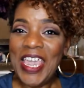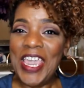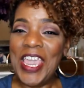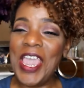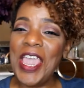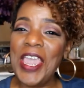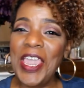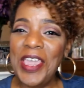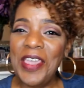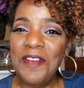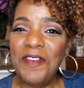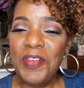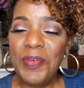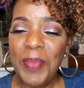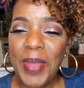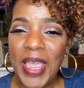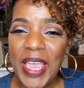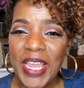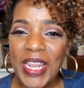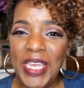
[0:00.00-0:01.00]
Hey
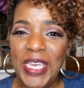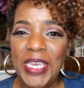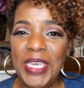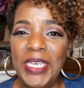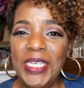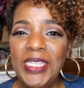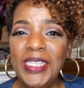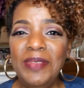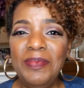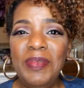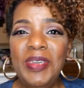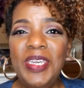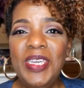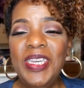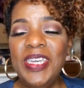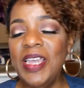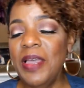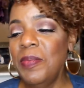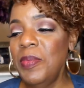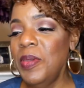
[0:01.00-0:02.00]
everybody, it's
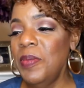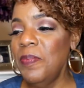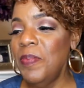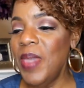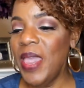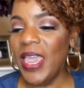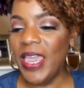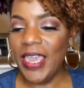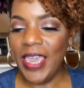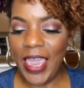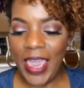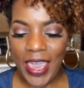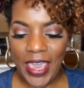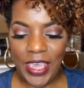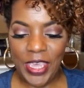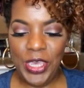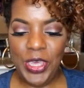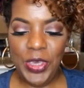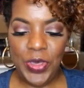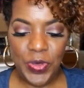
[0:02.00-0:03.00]
me coming back
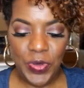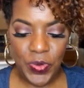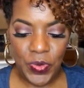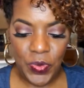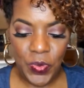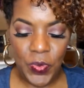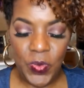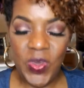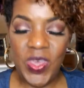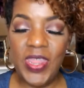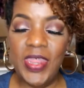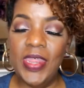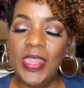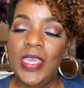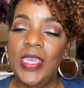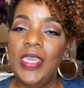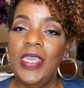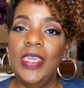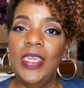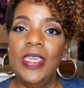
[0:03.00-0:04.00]
at you with
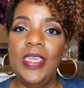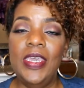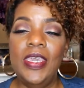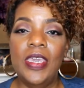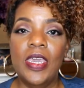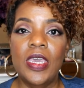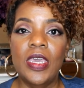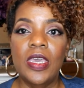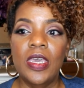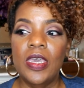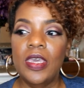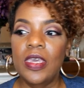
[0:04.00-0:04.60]
the